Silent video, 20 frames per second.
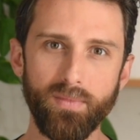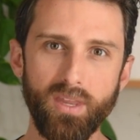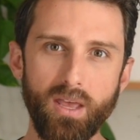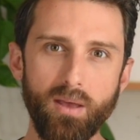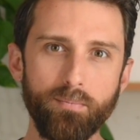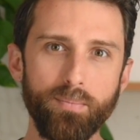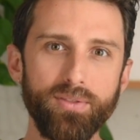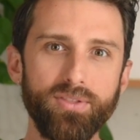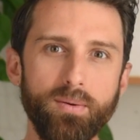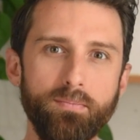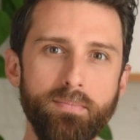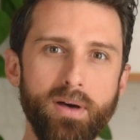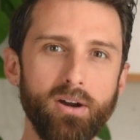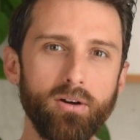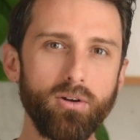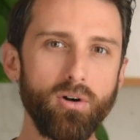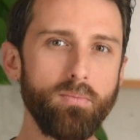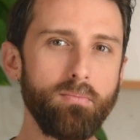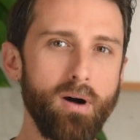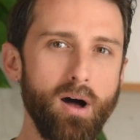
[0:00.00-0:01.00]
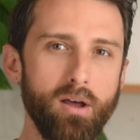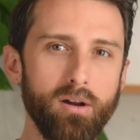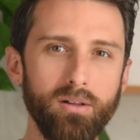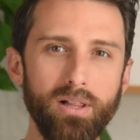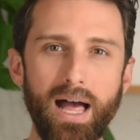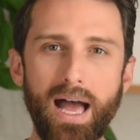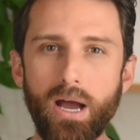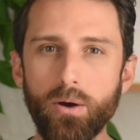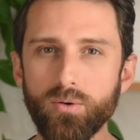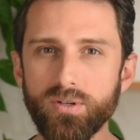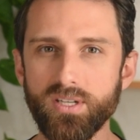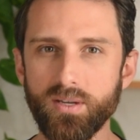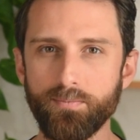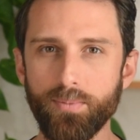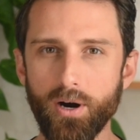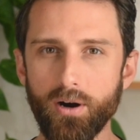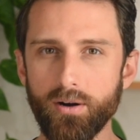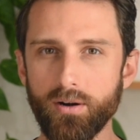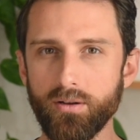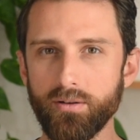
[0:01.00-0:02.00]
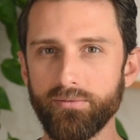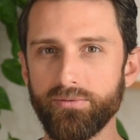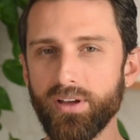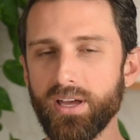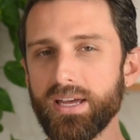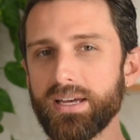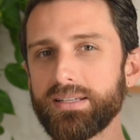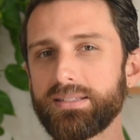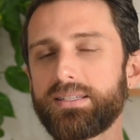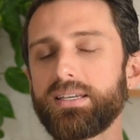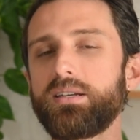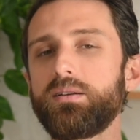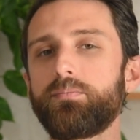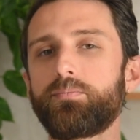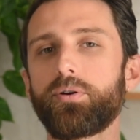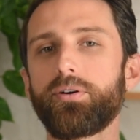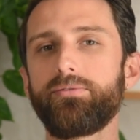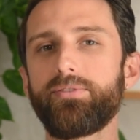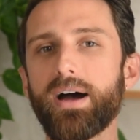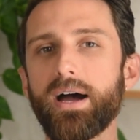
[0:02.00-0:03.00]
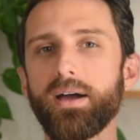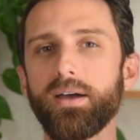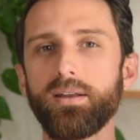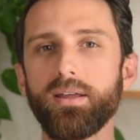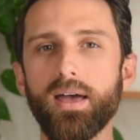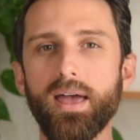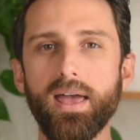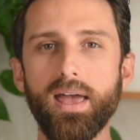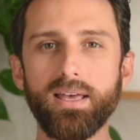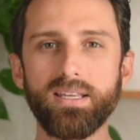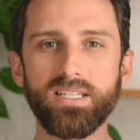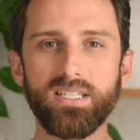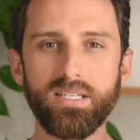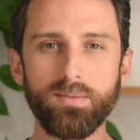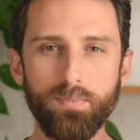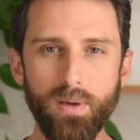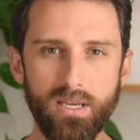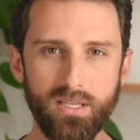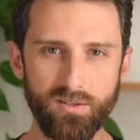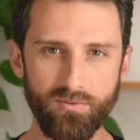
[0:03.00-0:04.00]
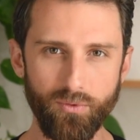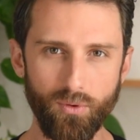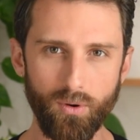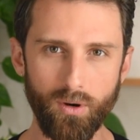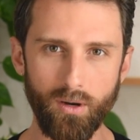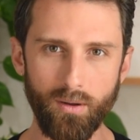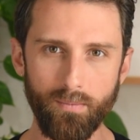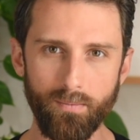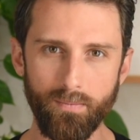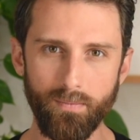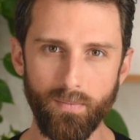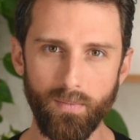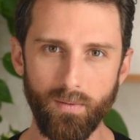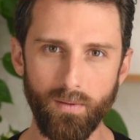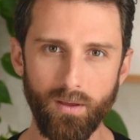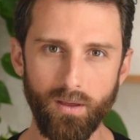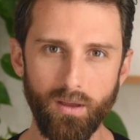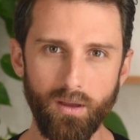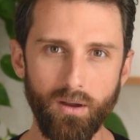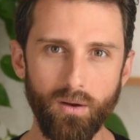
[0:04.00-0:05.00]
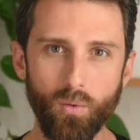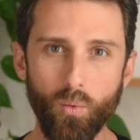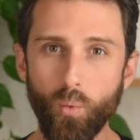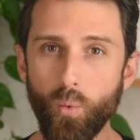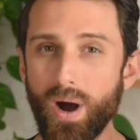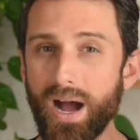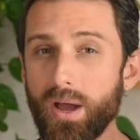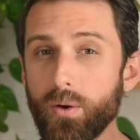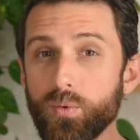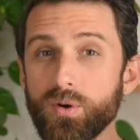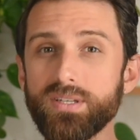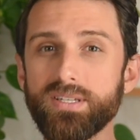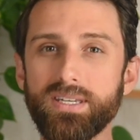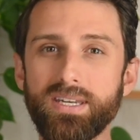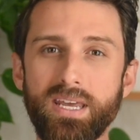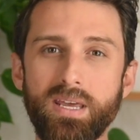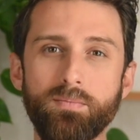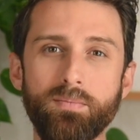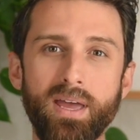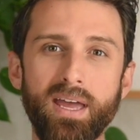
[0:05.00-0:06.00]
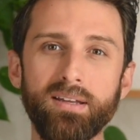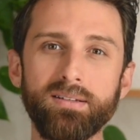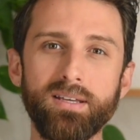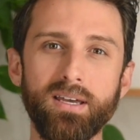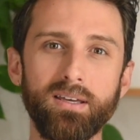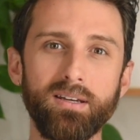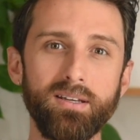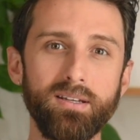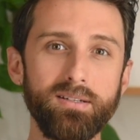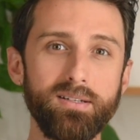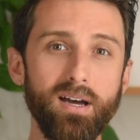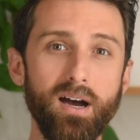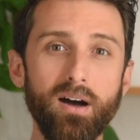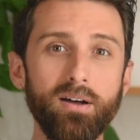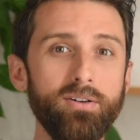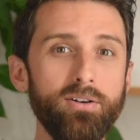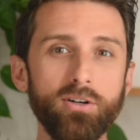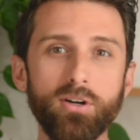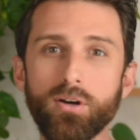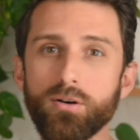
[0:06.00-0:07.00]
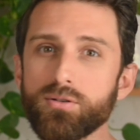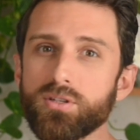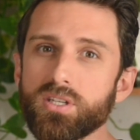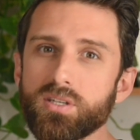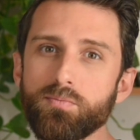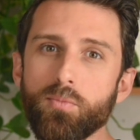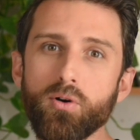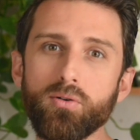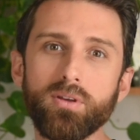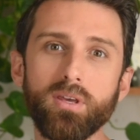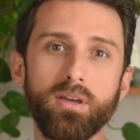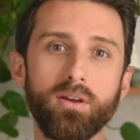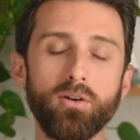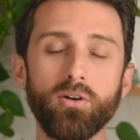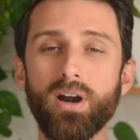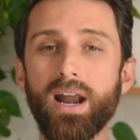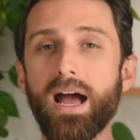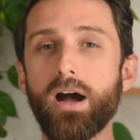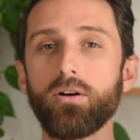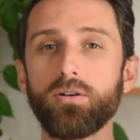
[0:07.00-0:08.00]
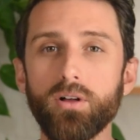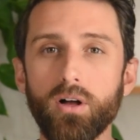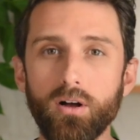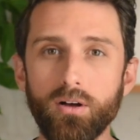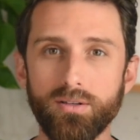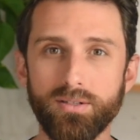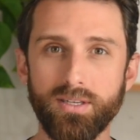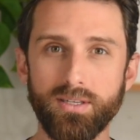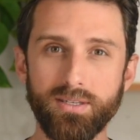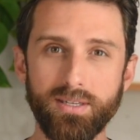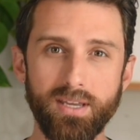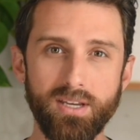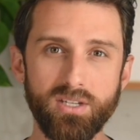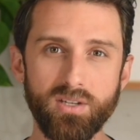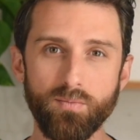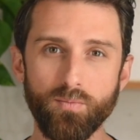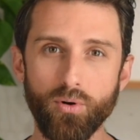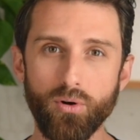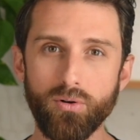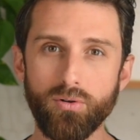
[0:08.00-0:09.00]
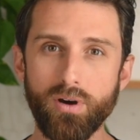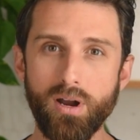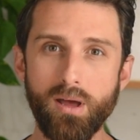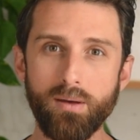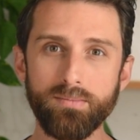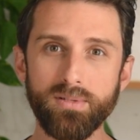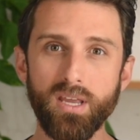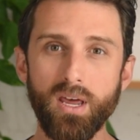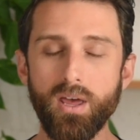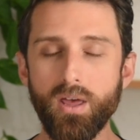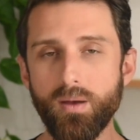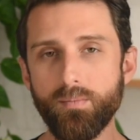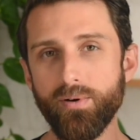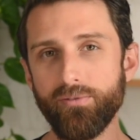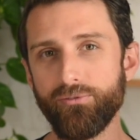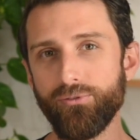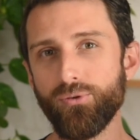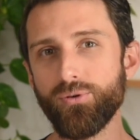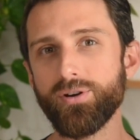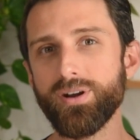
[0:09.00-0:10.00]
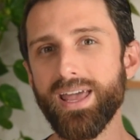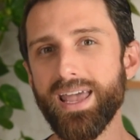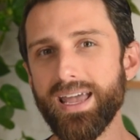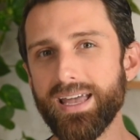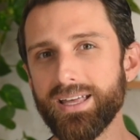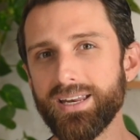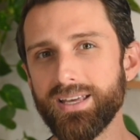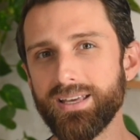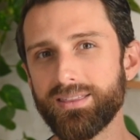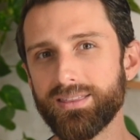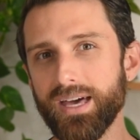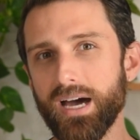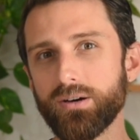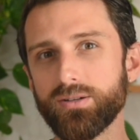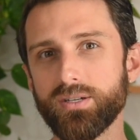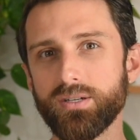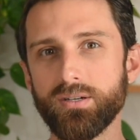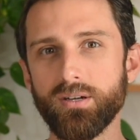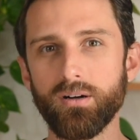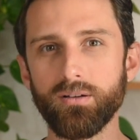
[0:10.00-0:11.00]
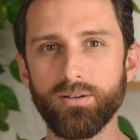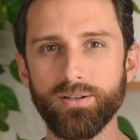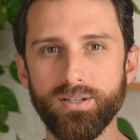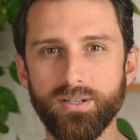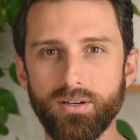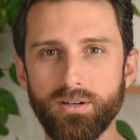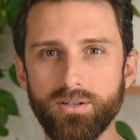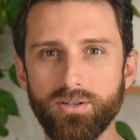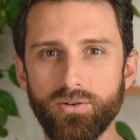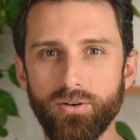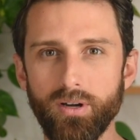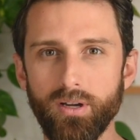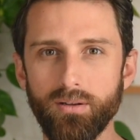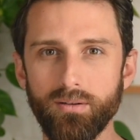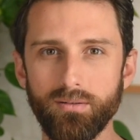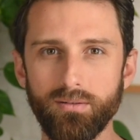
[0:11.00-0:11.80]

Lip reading: But the medical model I was a part of didn't provide space for it. Why wasn't he mandated to undergo smoking or alcohol cessation programs before an $80,000 surgery?